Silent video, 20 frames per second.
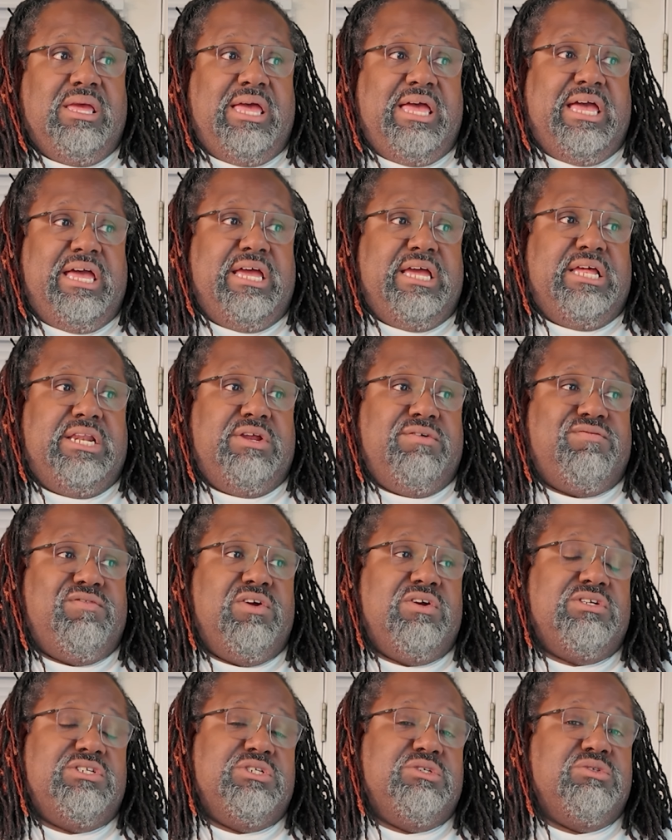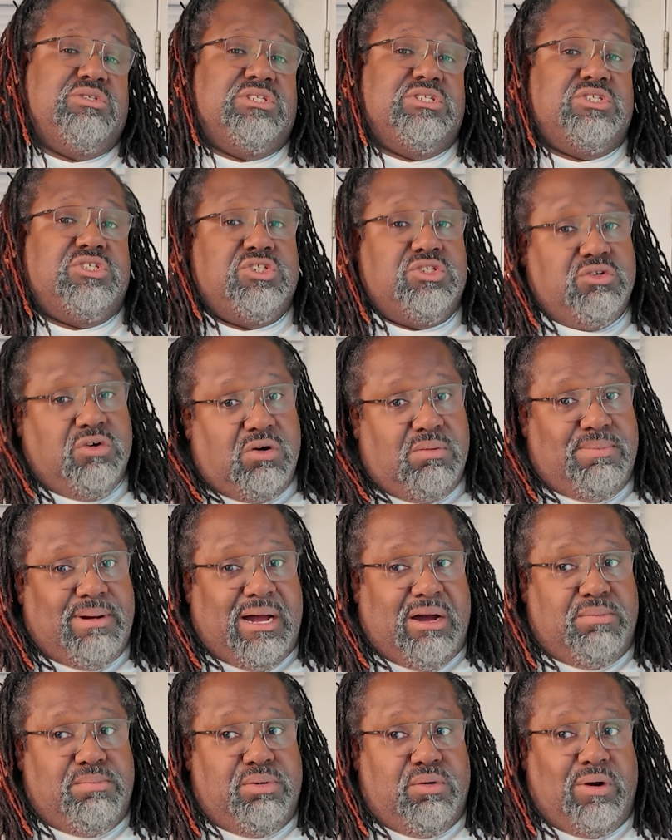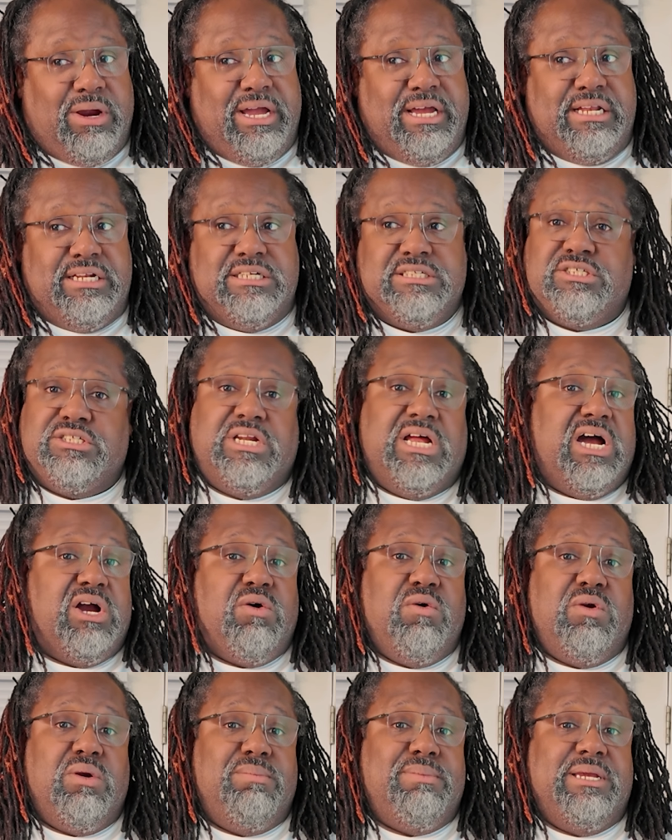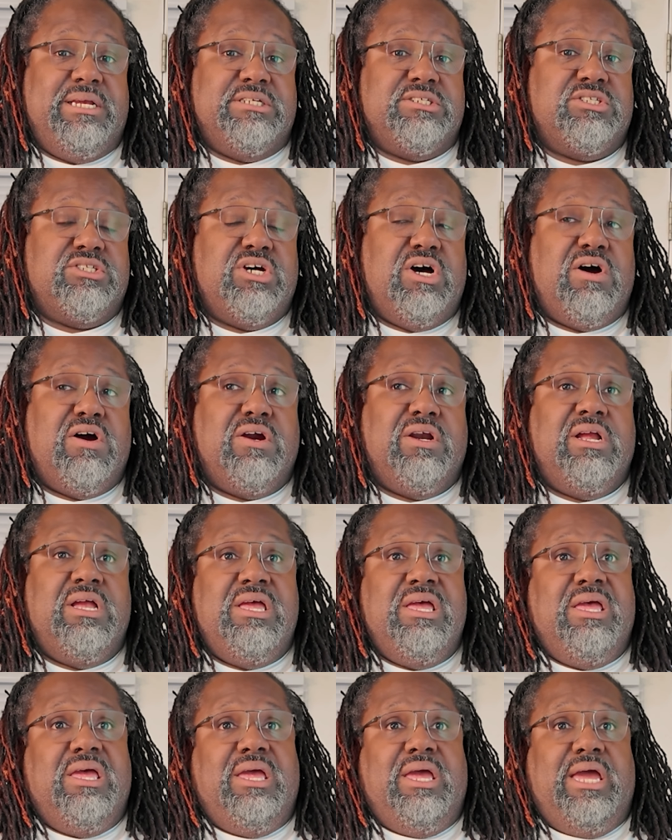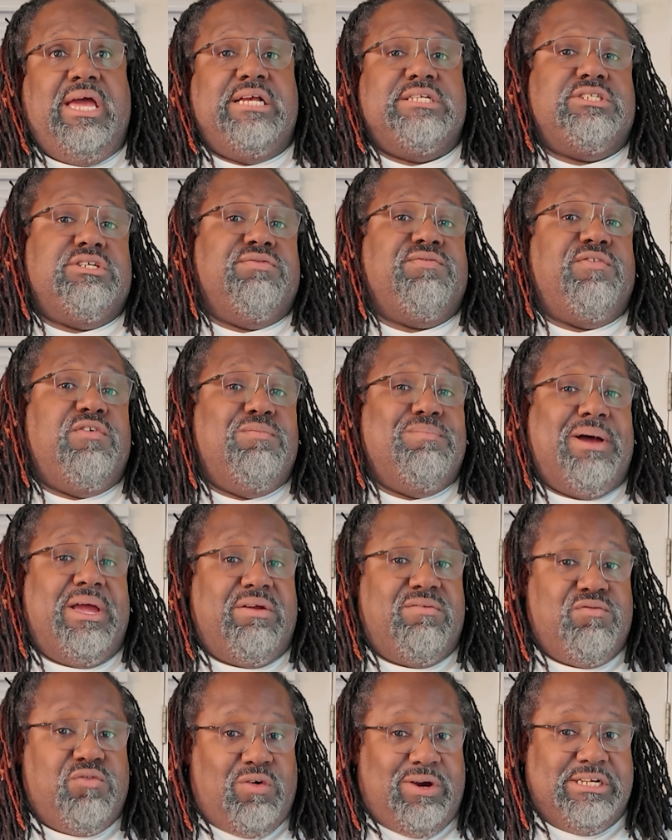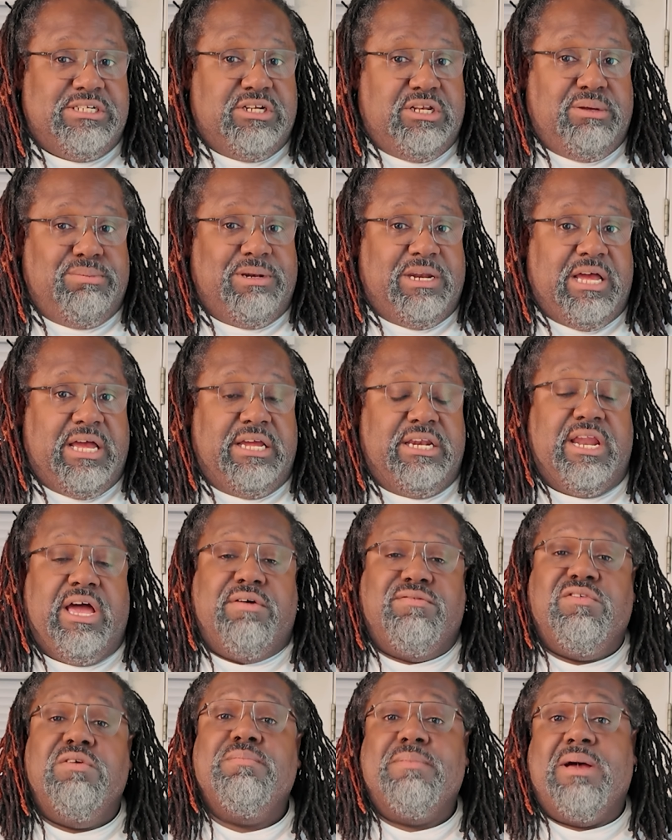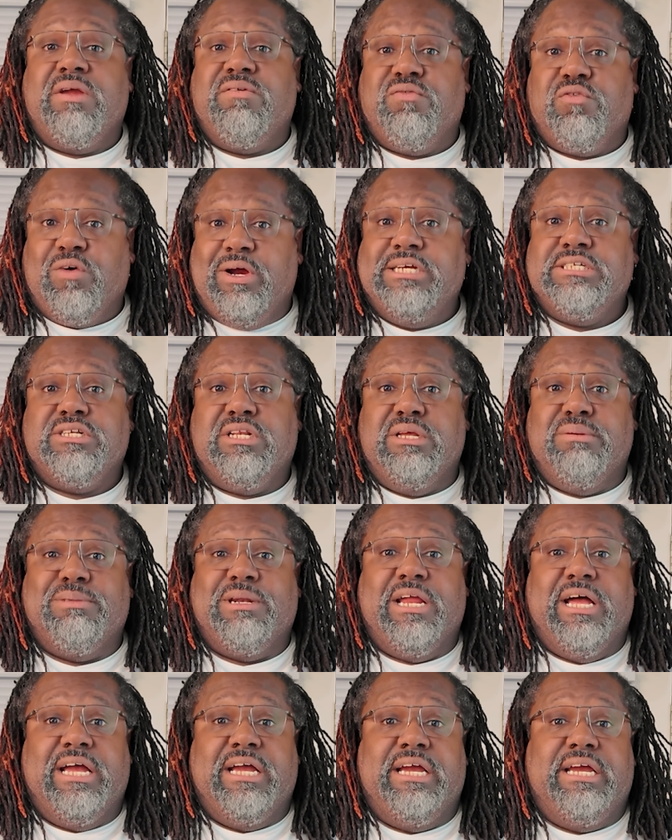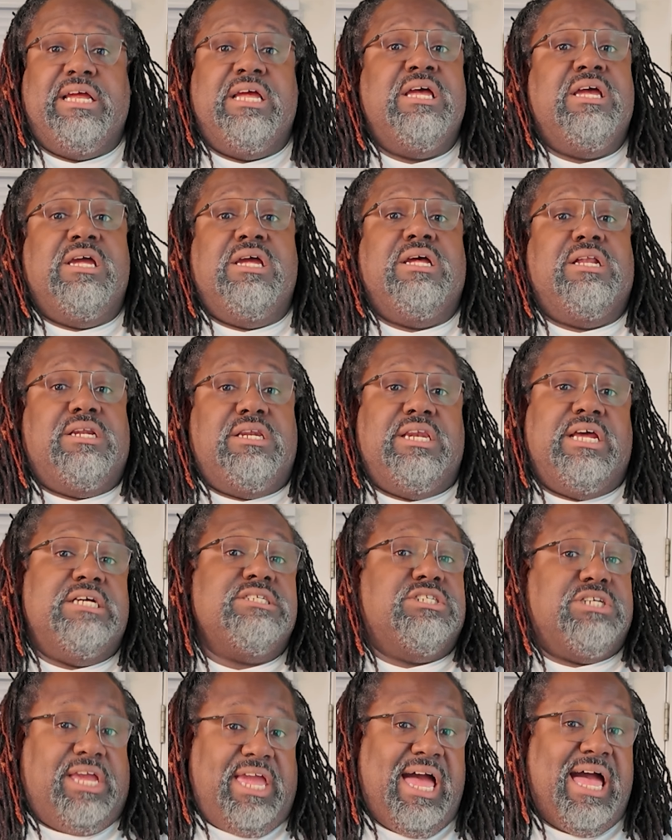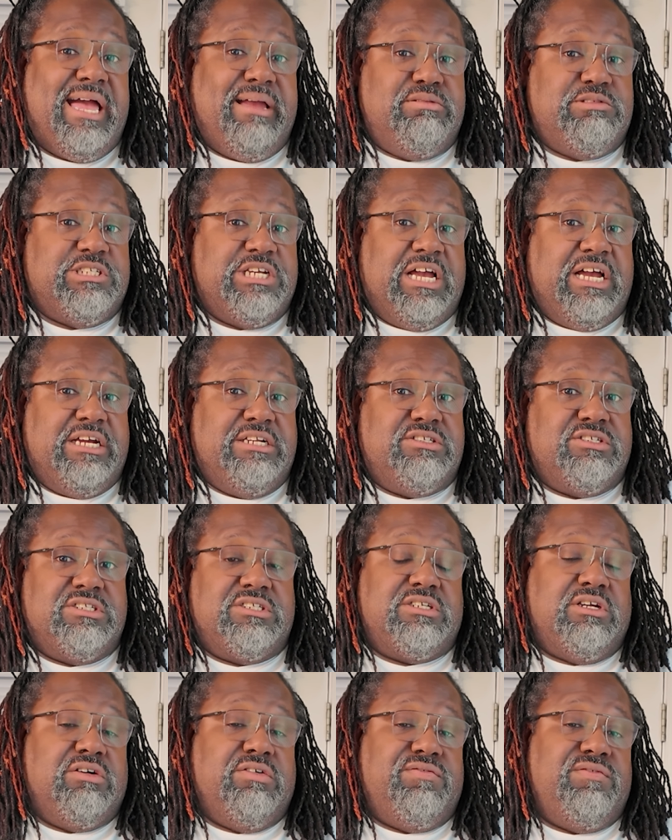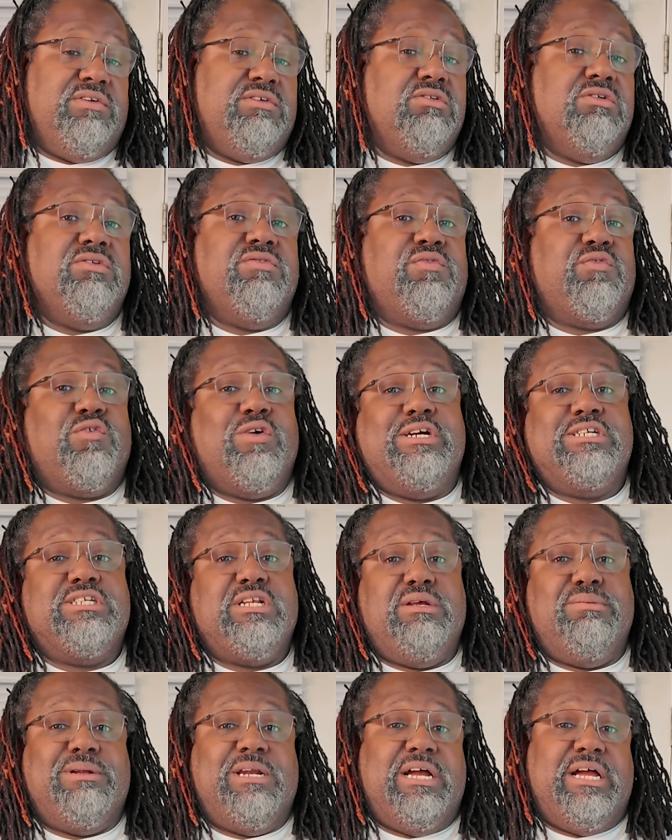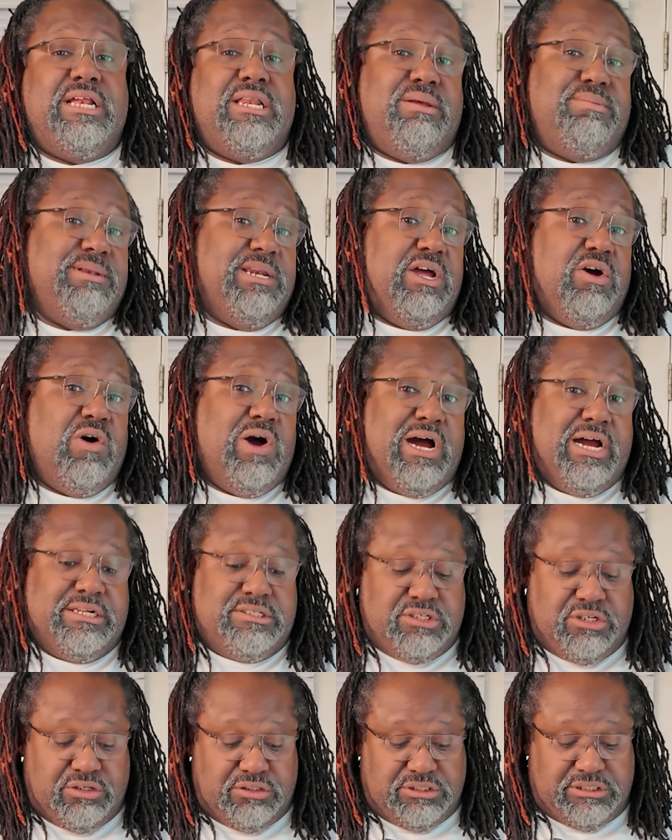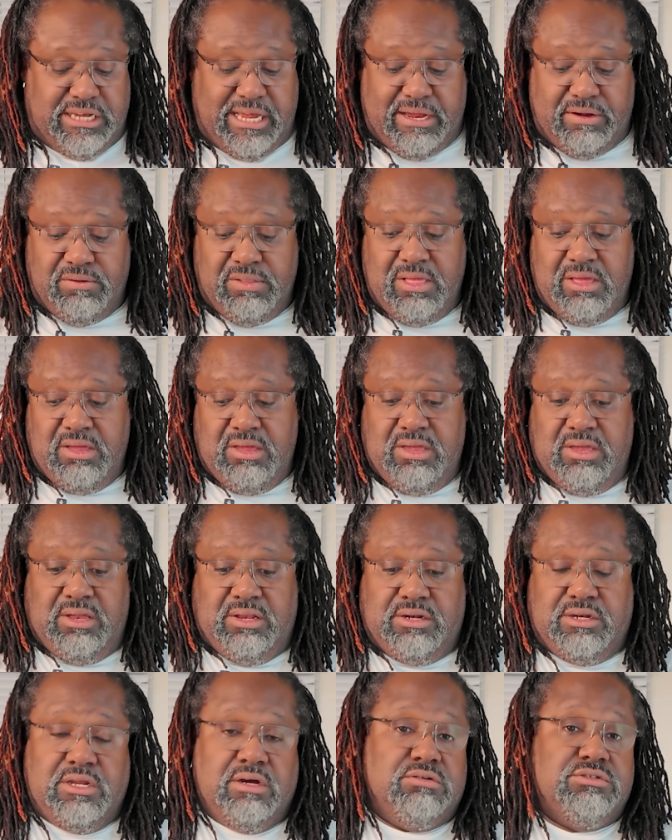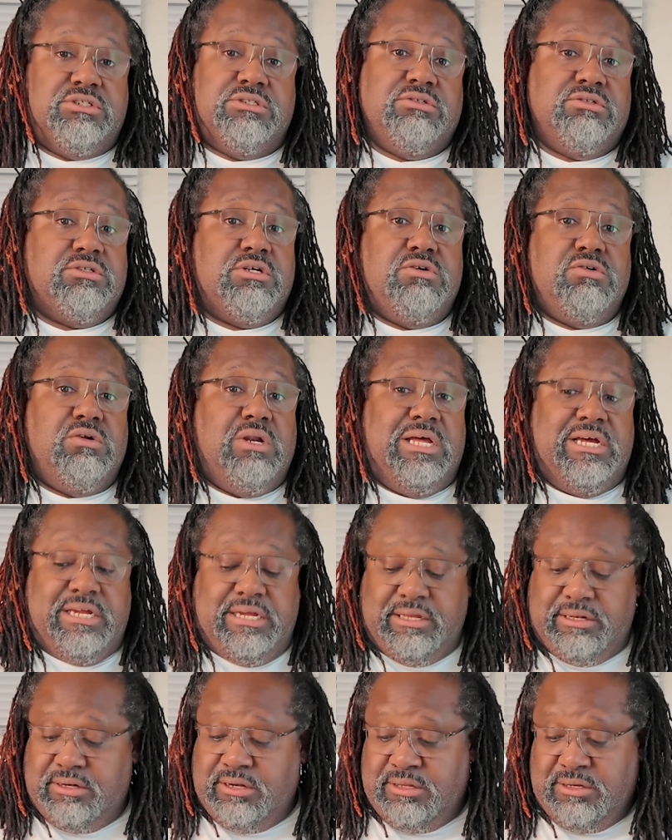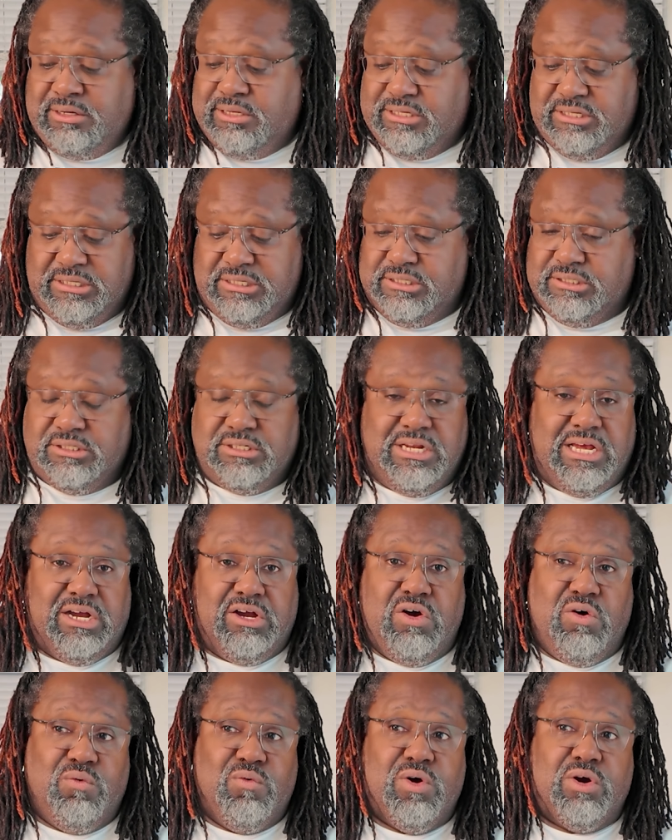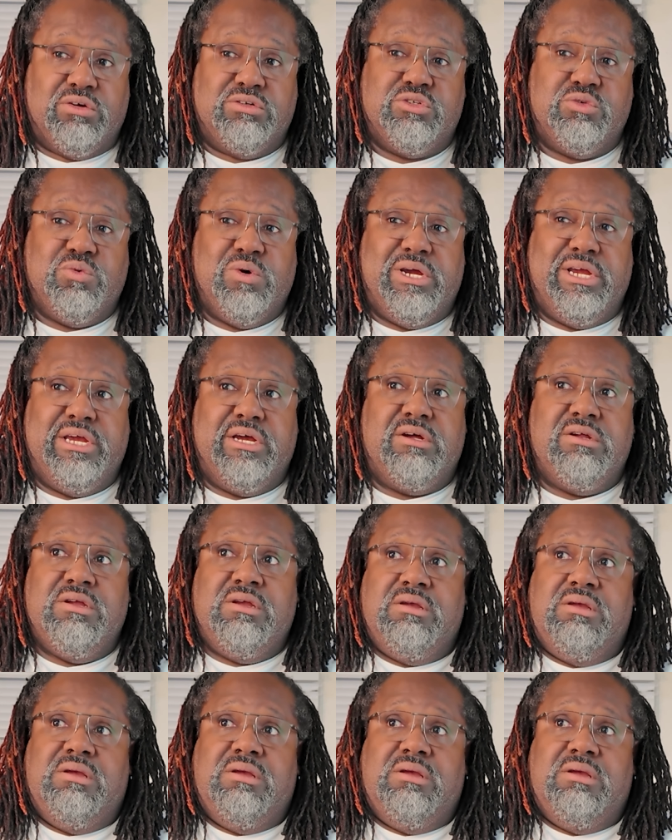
And if you're using a store-bought brand, it's not going to be as tart as if you make fresh lemonade. Now, if you make fresh lemonade, that's a game changer. So if you do it with fresh lemonade, let me know how it turns out. Don't use Kool-Aid. It's not going to work too well.